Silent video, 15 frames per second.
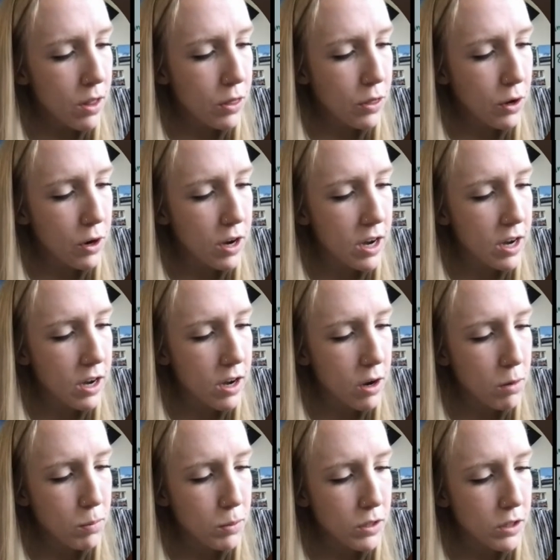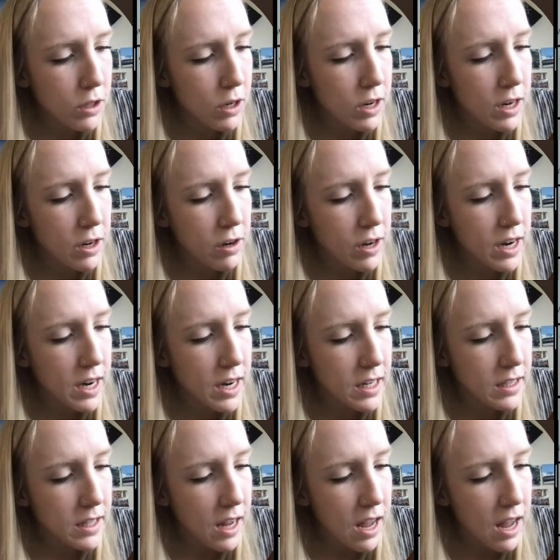30
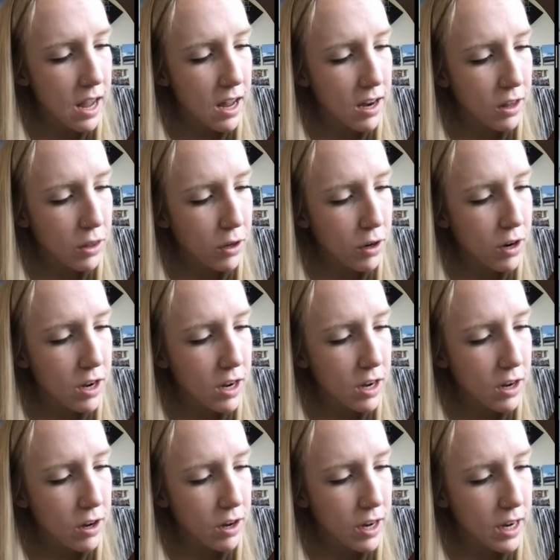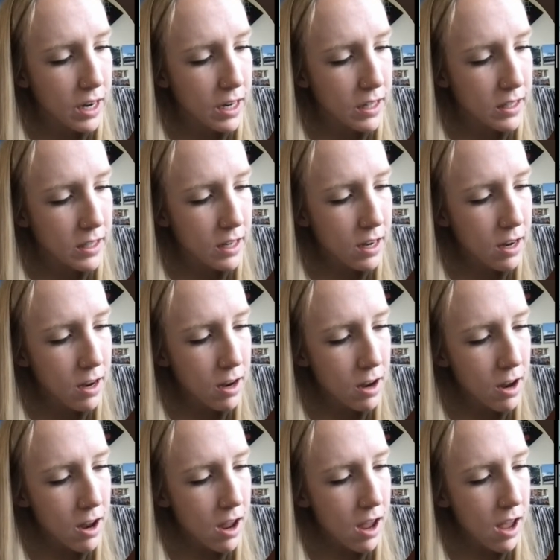degrees and 30 degrees
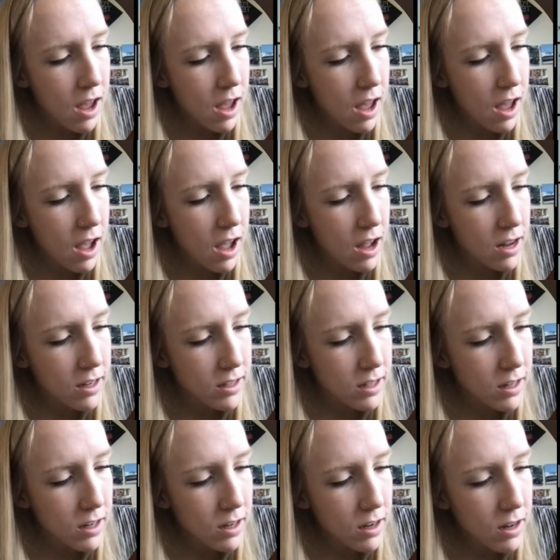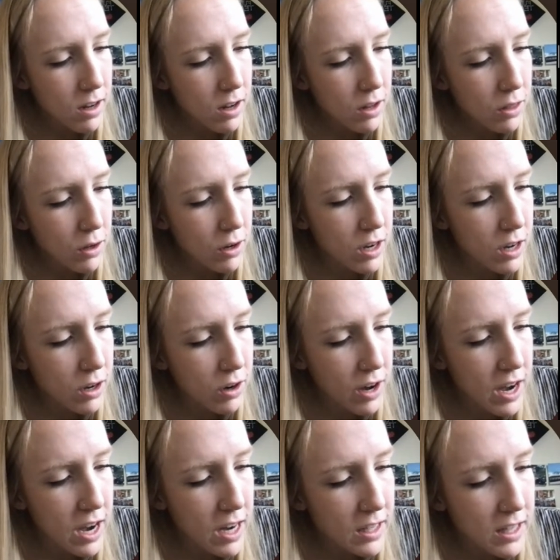and 30
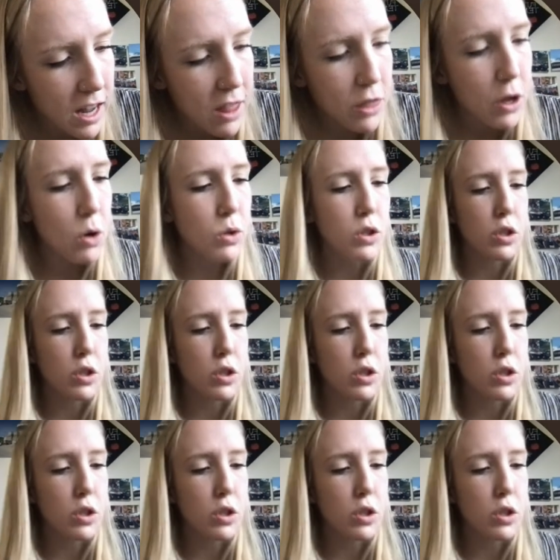degrees, and those